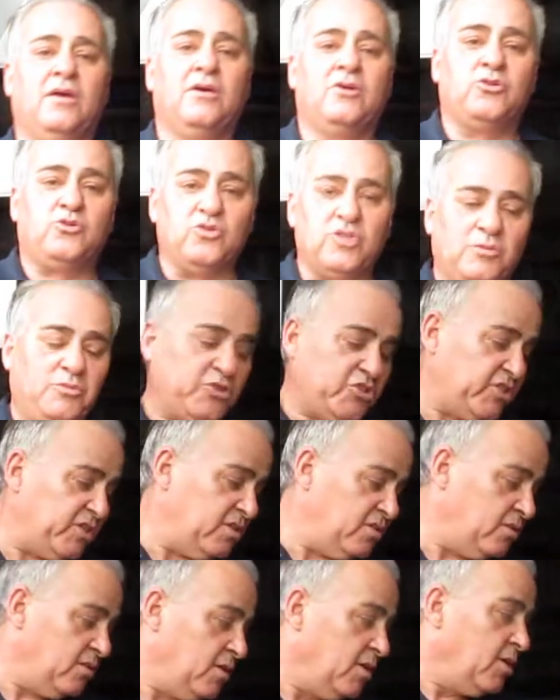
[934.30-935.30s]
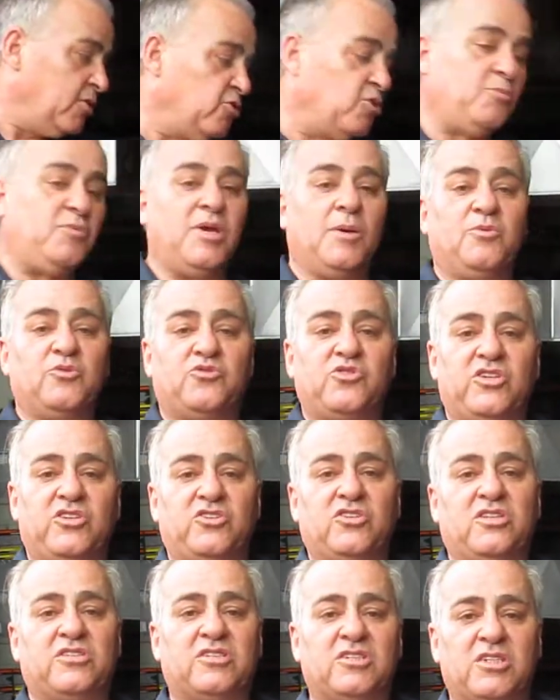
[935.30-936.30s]
to the machine, you'll be able to
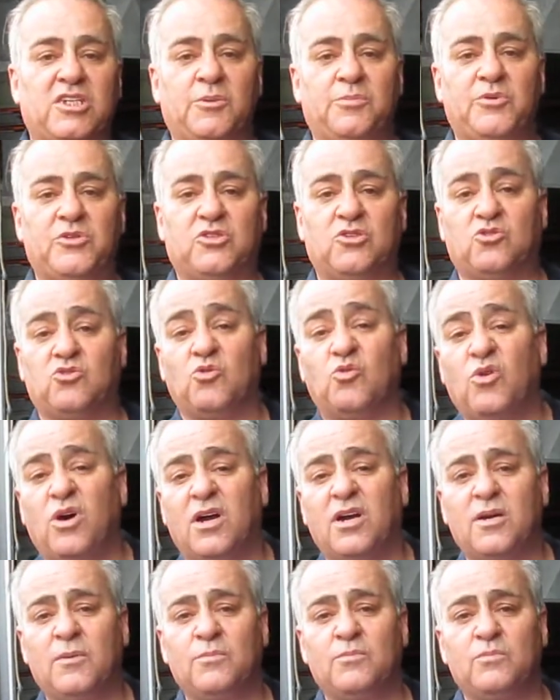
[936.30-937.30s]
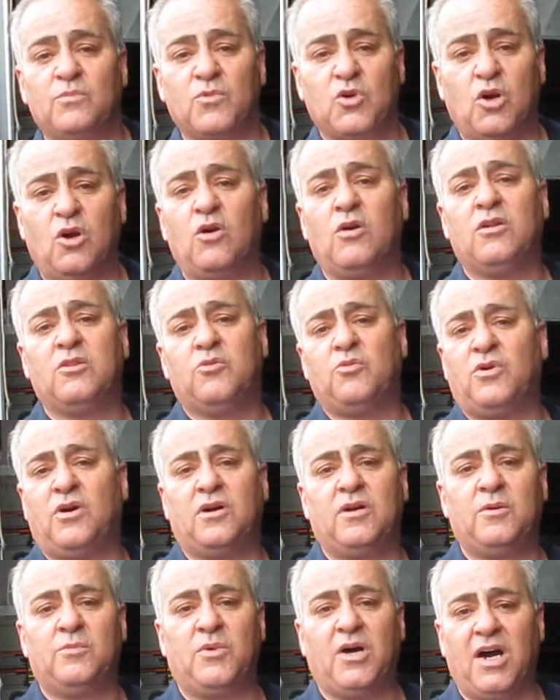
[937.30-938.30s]
adjust the temperature to warm, cold,
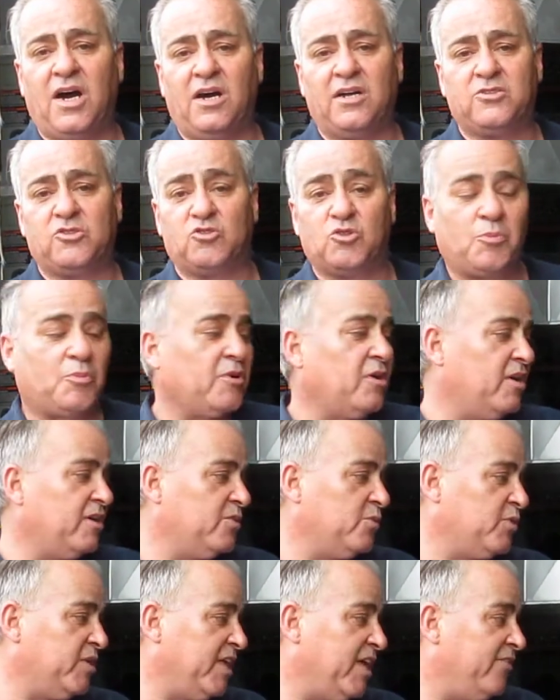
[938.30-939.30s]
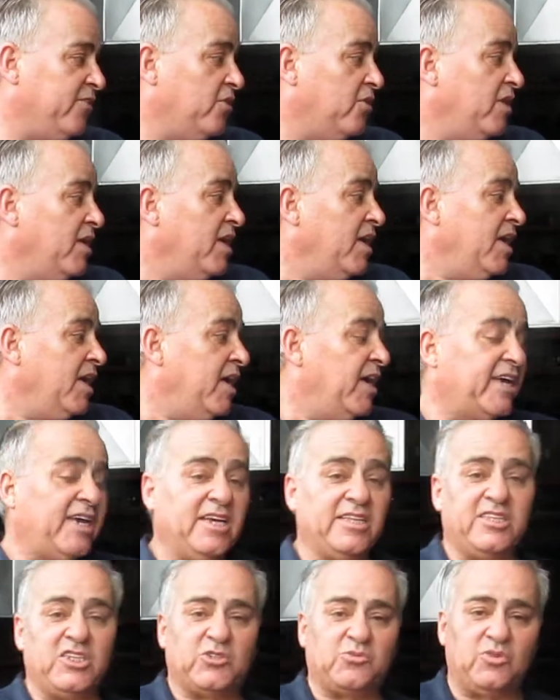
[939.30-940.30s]
warm, hot, super hot, and what have you.
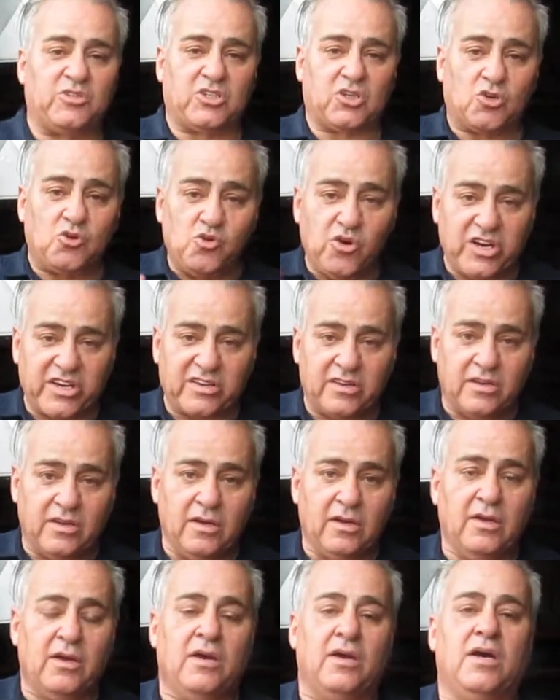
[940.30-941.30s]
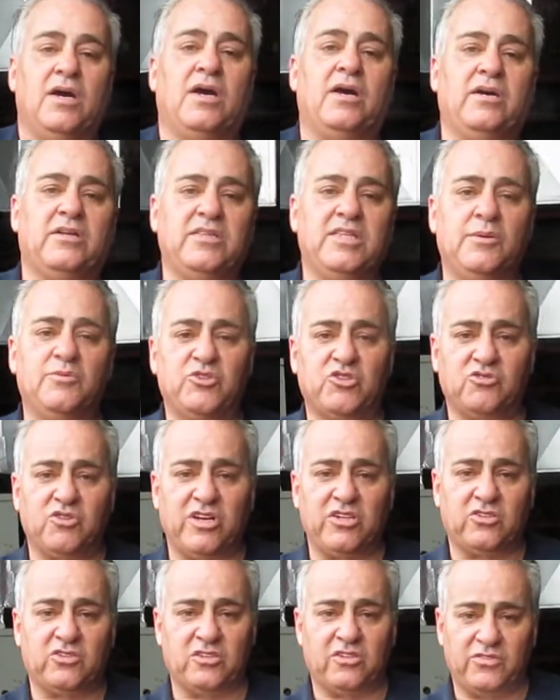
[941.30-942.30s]
Again, this was a quick uh,
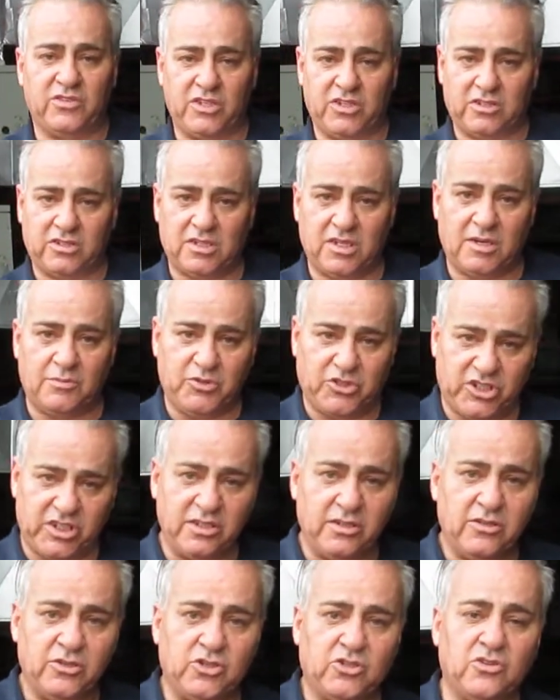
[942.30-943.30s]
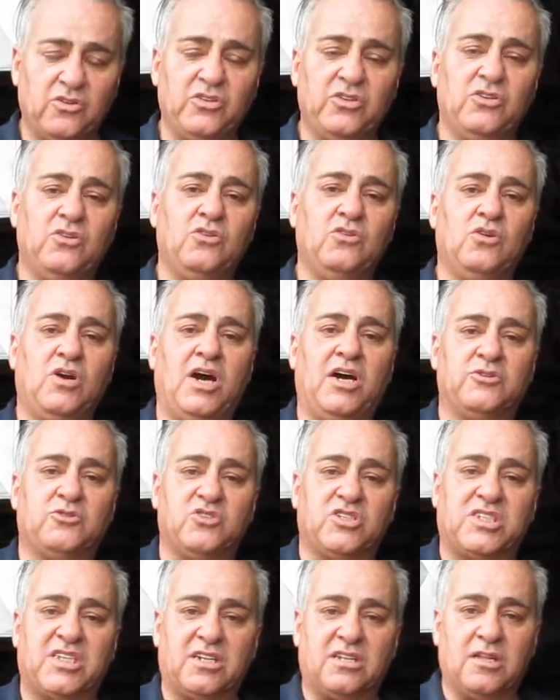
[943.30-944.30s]
demonstration of this uh, machine, showing you how to
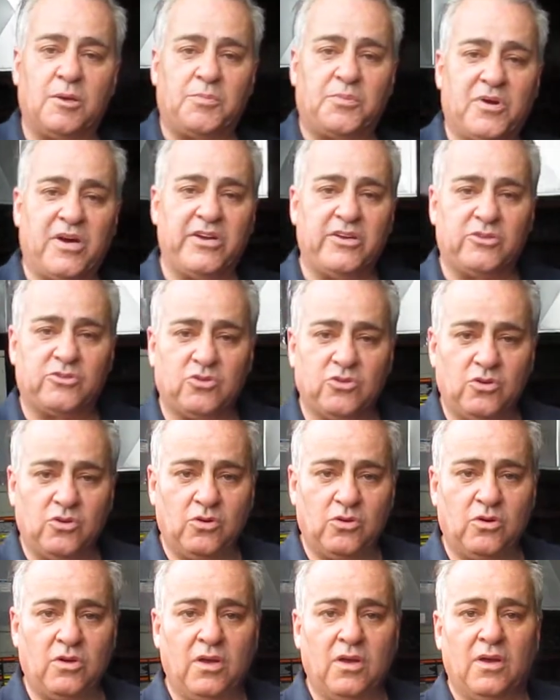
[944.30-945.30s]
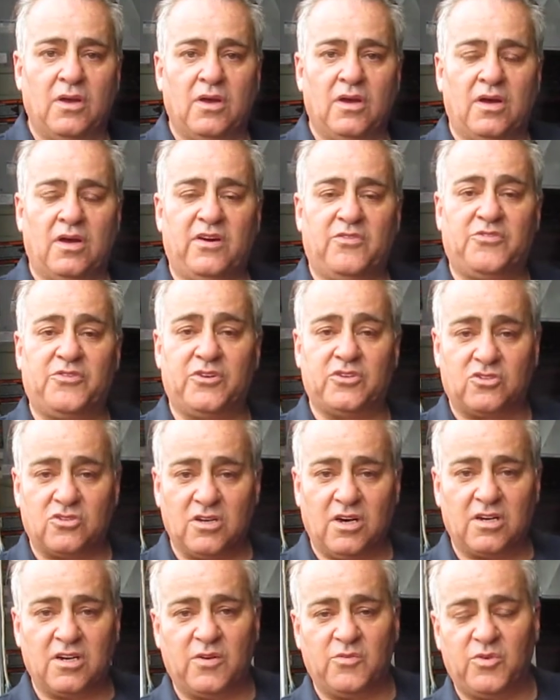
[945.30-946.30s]
set it up prior to uh, for a
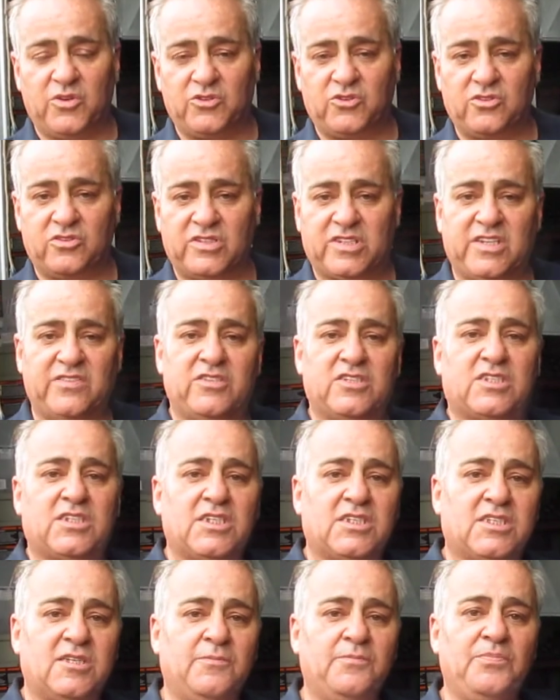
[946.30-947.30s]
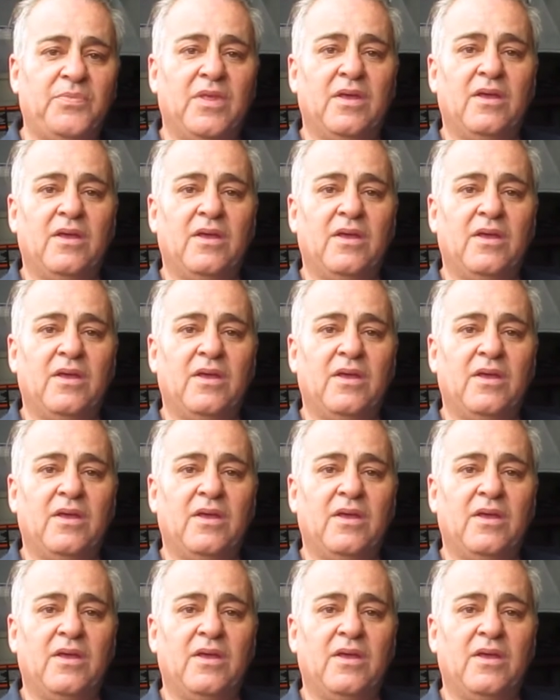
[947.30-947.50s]
startup once you receive the system.